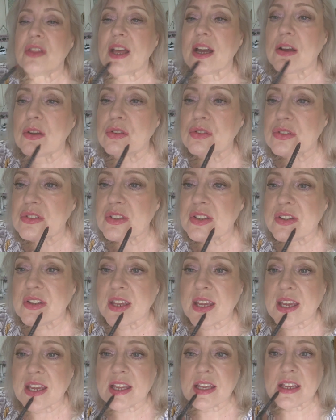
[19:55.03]
that on
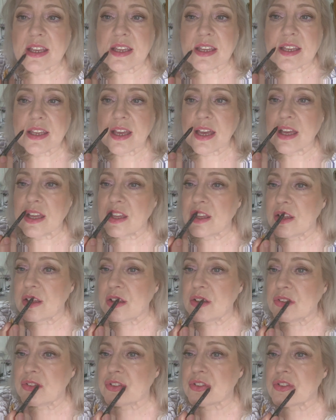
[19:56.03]
today here,
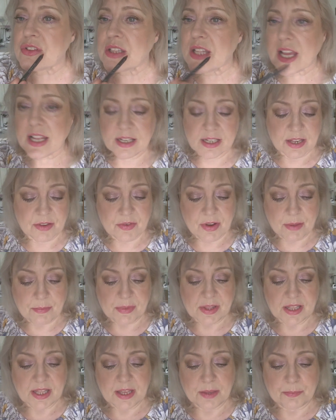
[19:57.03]
just lightly around
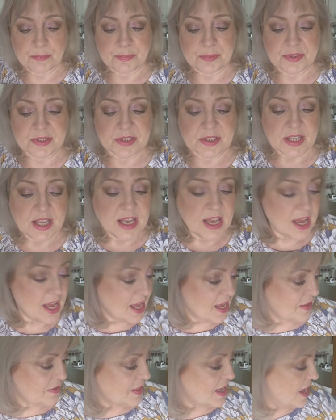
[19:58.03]
my lips.
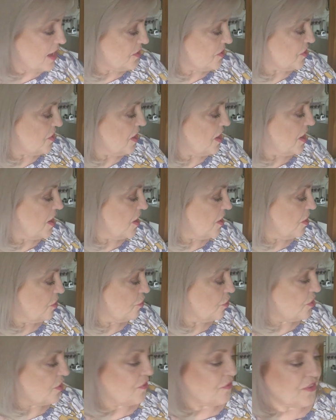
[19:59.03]
That is
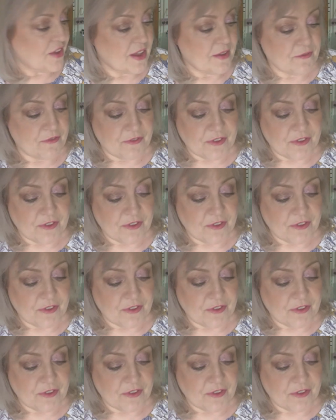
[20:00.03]
another firm